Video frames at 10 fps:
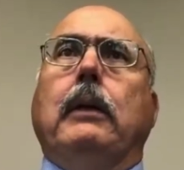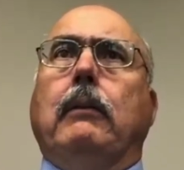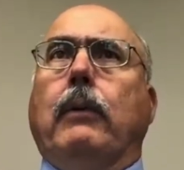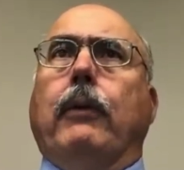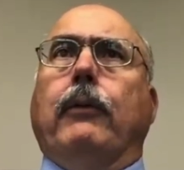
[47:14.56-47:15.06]

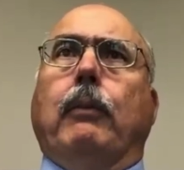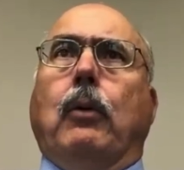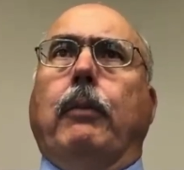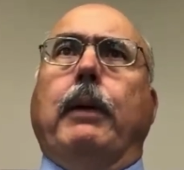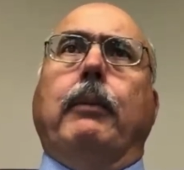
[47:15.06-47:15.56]
when I was a
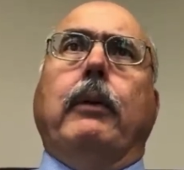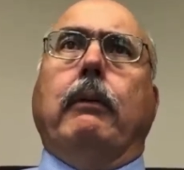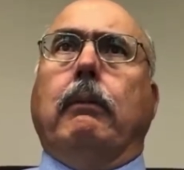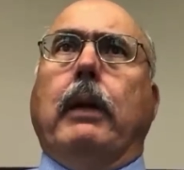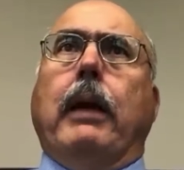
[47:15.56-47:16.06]
board
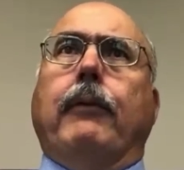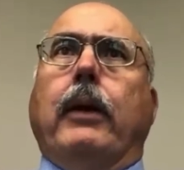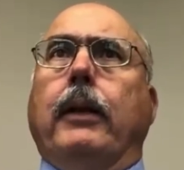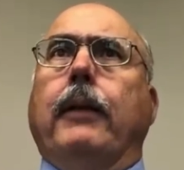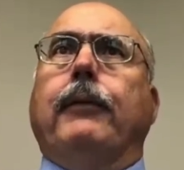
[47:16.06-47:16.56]
member after I
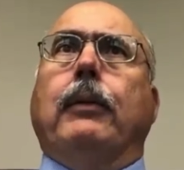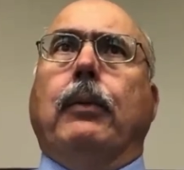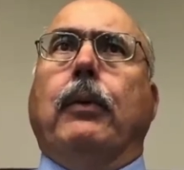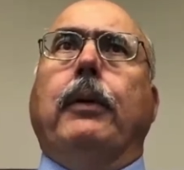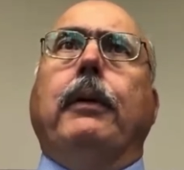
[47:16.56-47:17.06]
left the
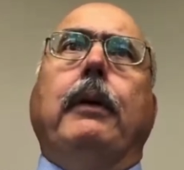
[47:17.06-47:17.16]
board.